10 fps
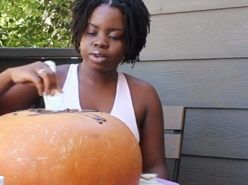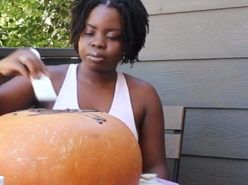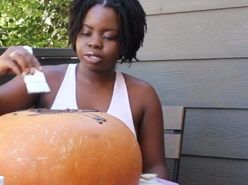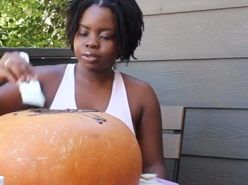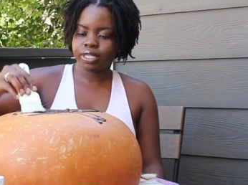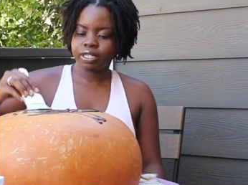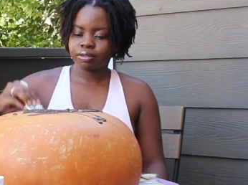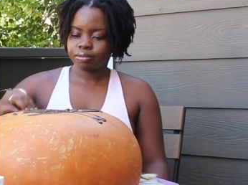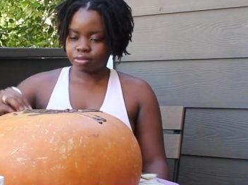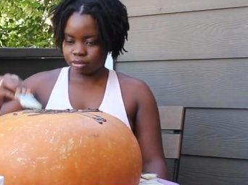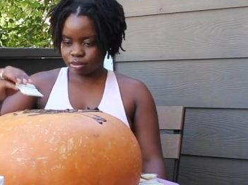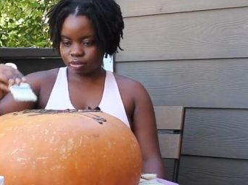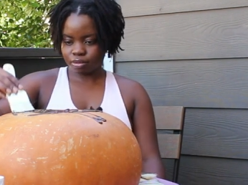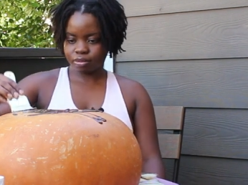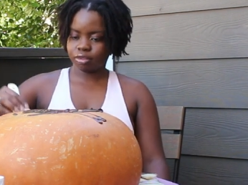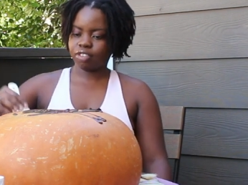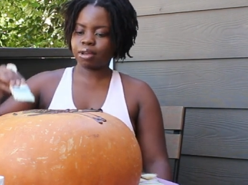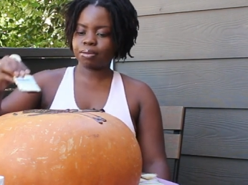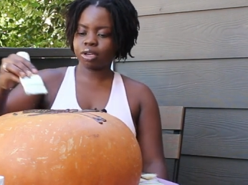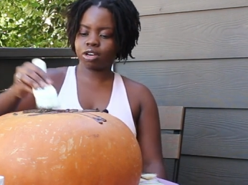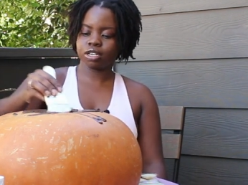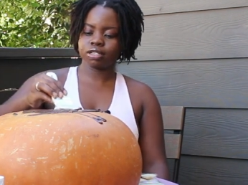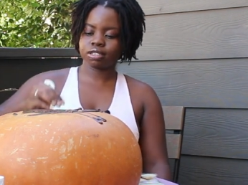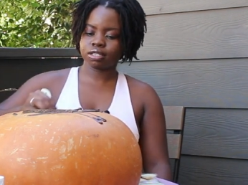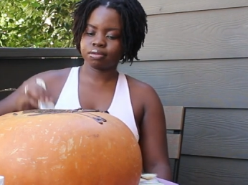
doing, if I'm being honest.